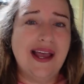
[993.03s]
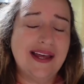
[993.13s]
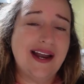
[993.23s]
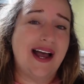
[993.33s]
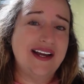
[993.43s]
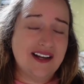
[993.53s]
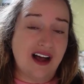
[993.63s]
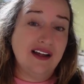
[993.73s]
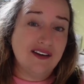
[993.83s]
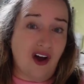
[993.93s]
and I had
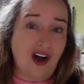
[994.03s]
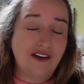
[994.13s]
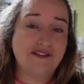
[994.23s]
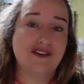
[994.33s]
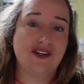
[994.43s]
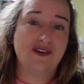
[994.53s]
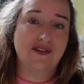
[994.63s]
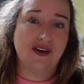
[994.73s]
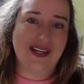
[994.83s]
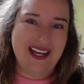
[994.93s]
gotten offers
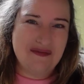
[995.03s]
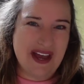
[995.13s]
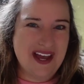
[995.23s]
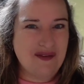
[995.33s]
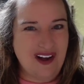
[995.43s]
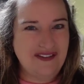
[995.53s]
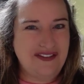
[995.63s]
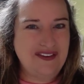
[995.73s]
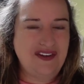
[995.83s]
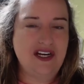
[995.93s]
over on eBay around
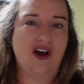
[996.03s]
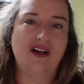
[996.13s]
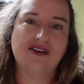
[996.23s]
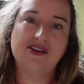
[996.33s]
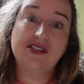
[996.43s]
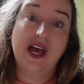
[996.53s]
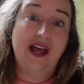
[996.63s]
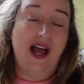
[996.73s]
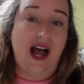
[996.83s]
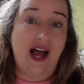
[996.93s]
$50.
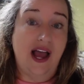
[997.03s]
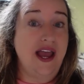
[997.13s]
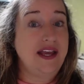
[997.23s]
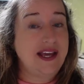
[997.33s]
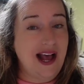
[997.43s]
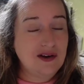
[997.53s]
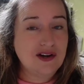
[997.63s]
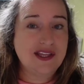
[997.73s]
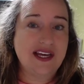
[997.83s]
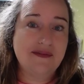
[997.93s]
I
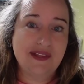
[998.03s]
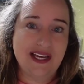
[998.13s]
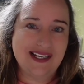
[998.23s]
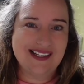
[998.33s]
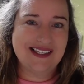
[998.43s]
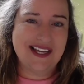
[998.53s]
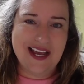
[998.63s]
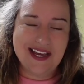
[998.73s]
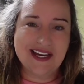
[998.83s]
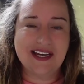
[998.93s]
countered them. They didn't
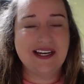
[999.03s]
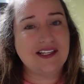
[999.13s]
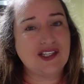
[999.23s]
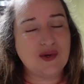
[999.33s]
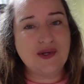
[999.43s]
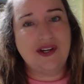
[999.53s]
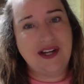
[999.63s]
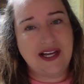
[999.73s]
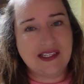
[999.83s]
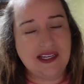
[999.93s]
take it. It sold on
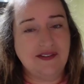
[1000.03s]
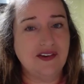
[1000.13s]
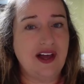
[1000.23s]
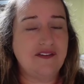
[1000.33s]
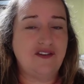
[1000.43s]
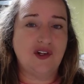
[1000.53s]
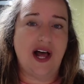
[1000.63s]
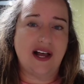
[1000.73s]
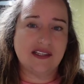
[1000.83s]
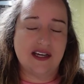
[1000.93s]
Etsy for that full
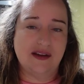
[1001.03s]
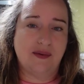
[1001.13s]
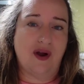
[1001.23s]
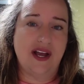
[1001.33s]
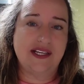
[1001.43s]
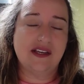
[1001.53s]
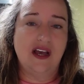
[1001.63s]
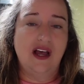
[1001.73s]
asking price